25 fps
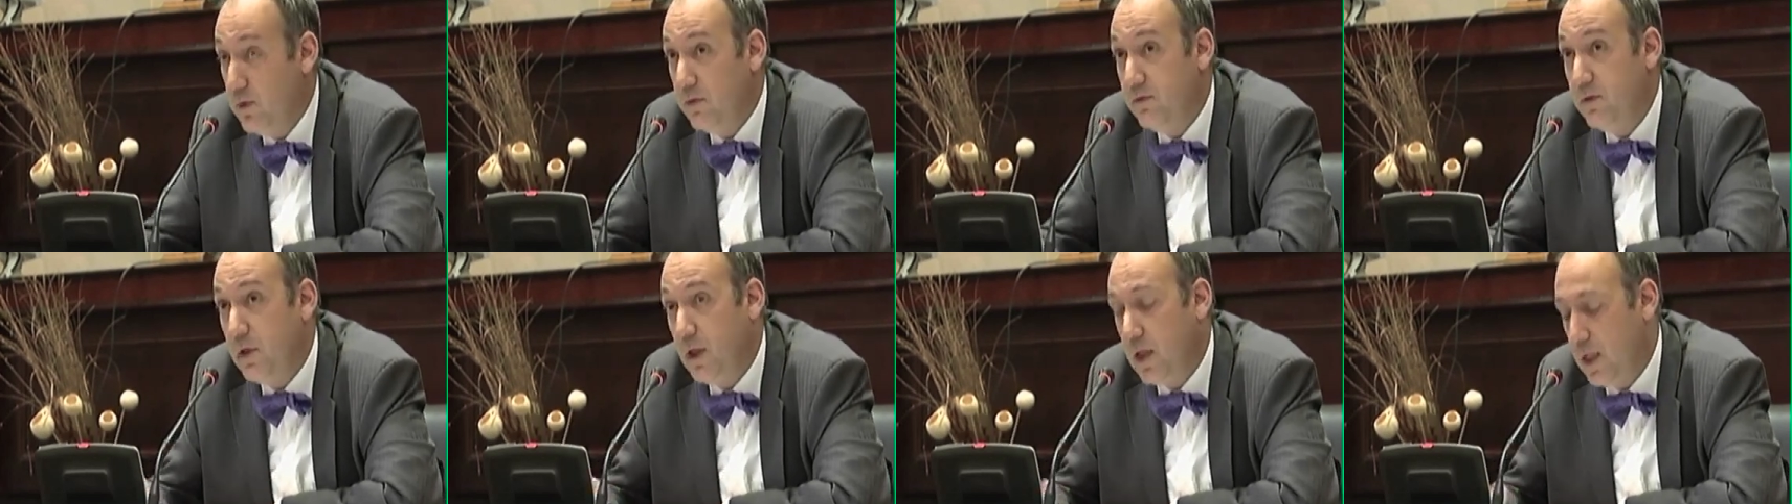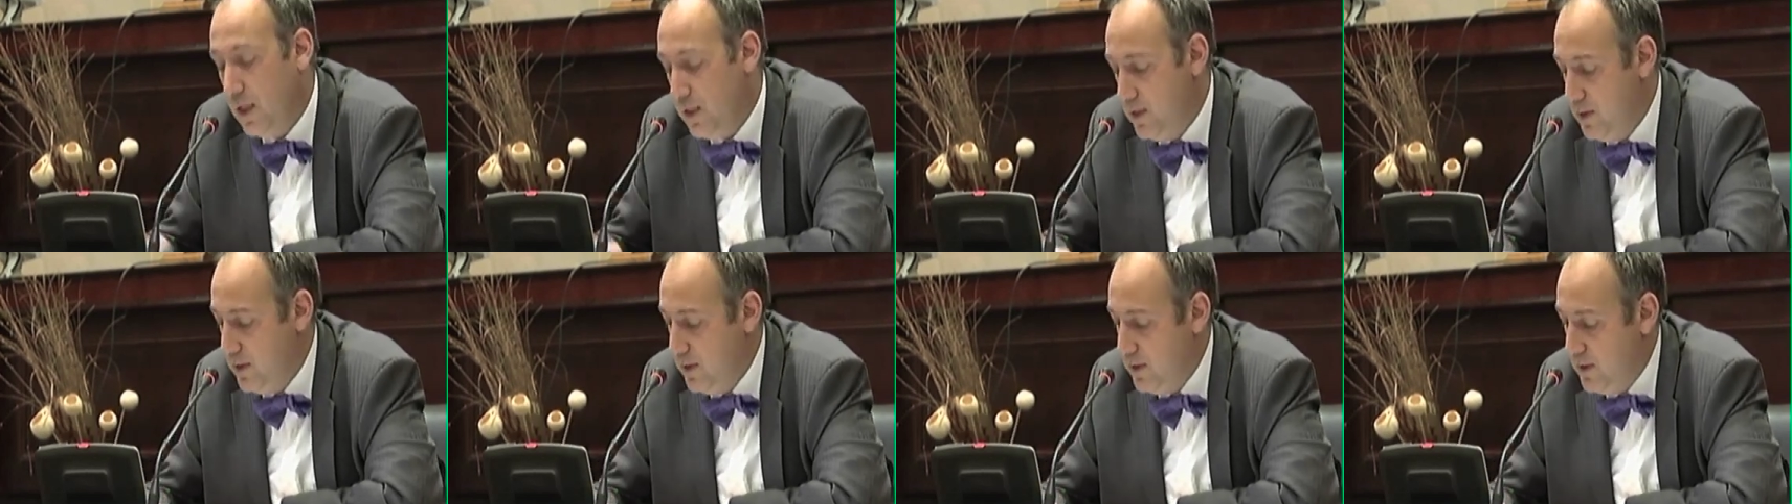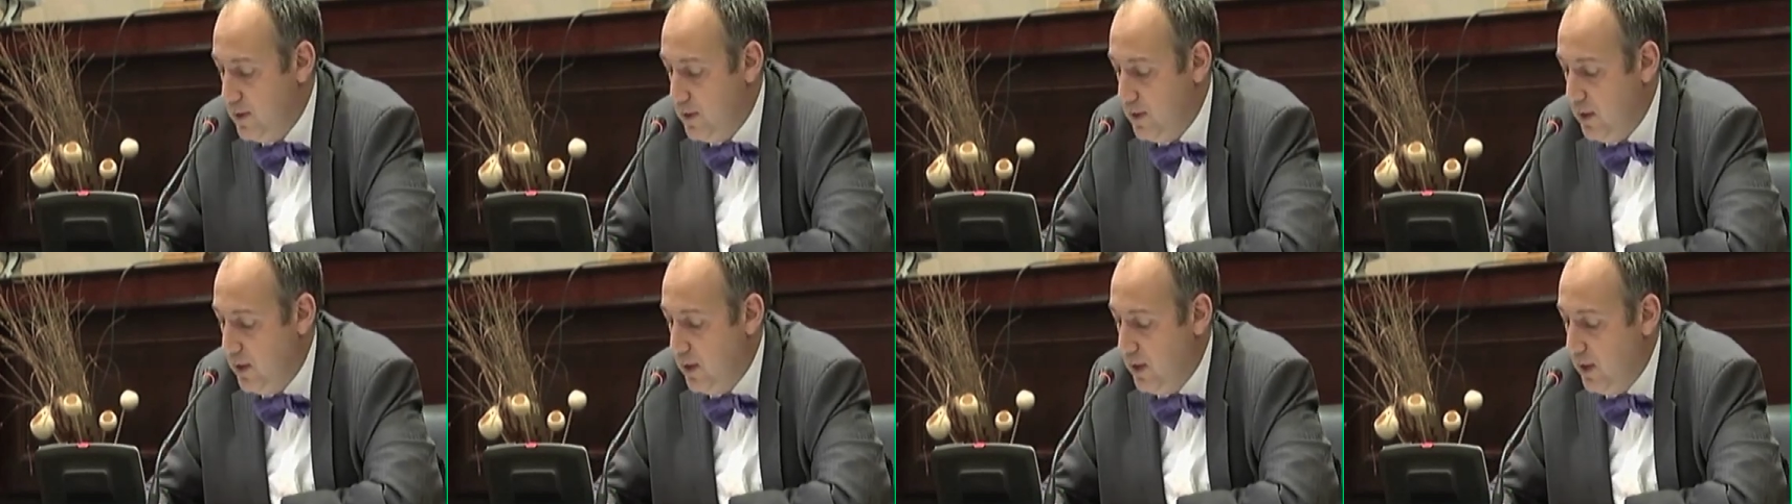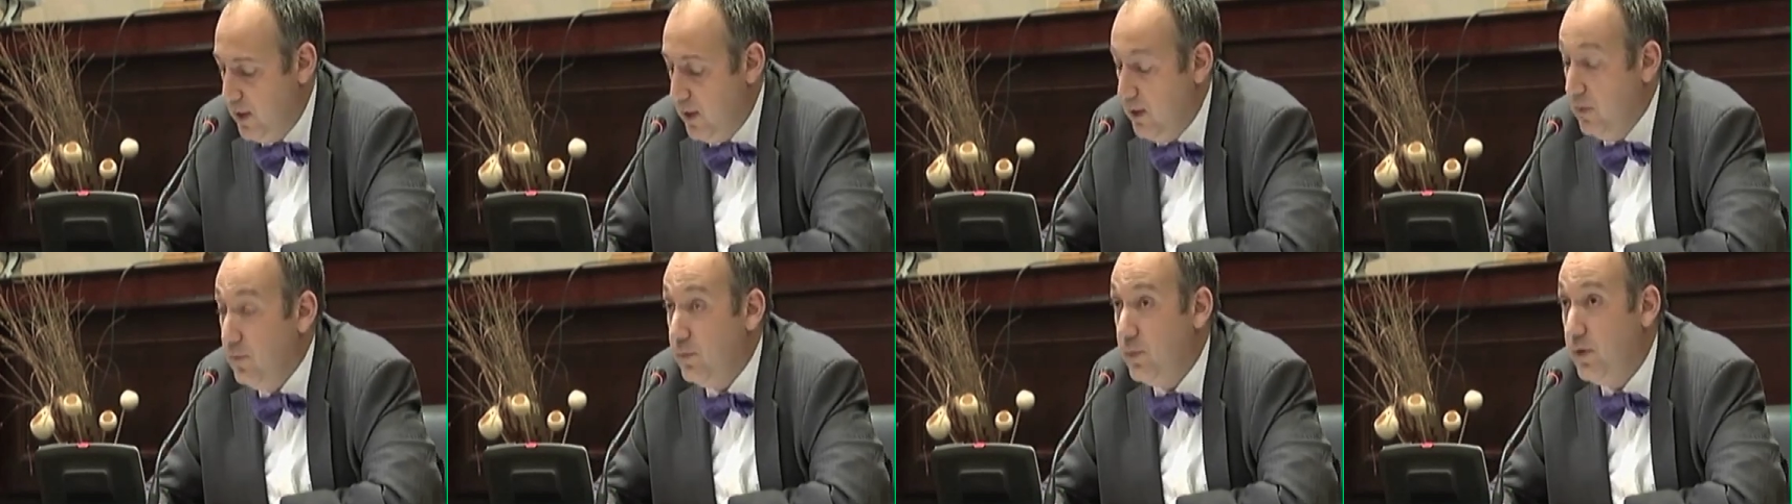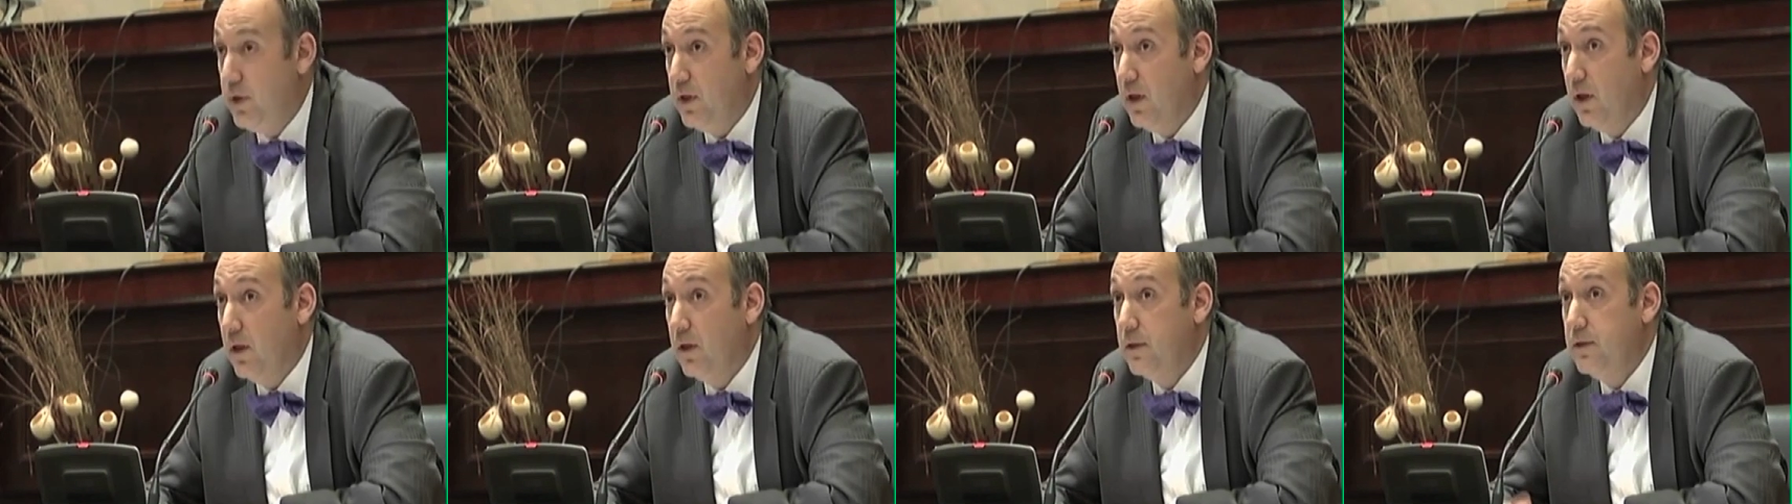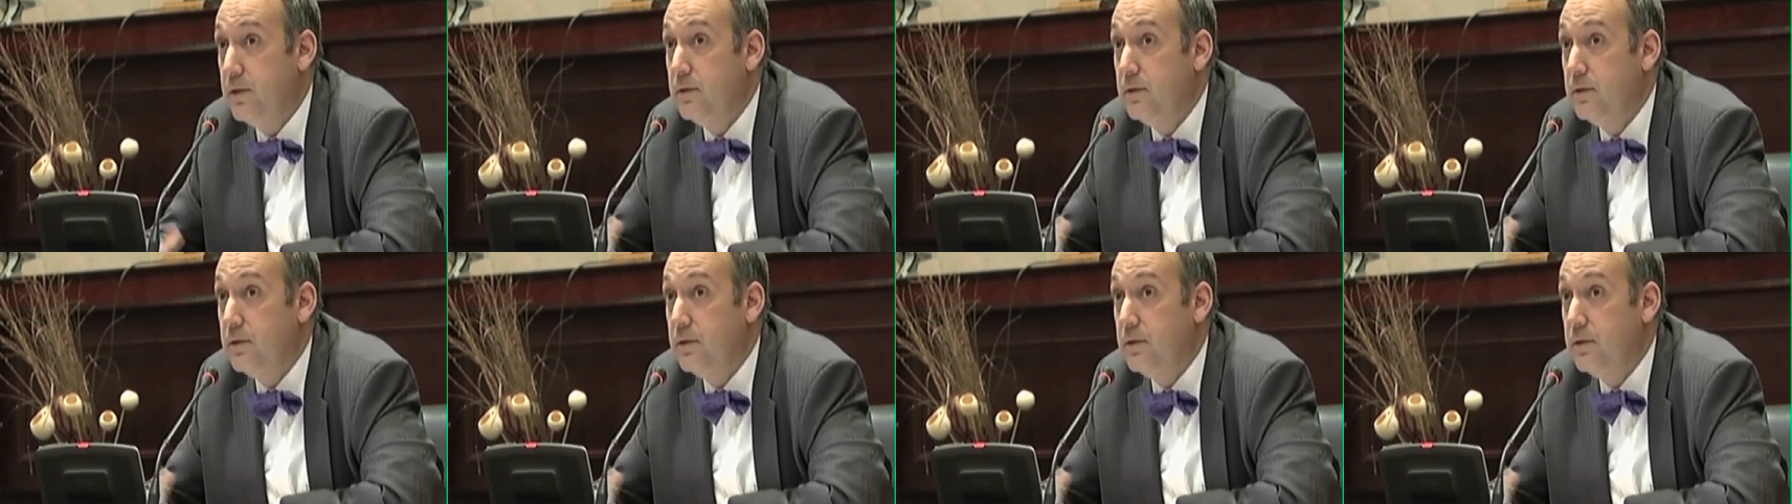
We have the ICCPR,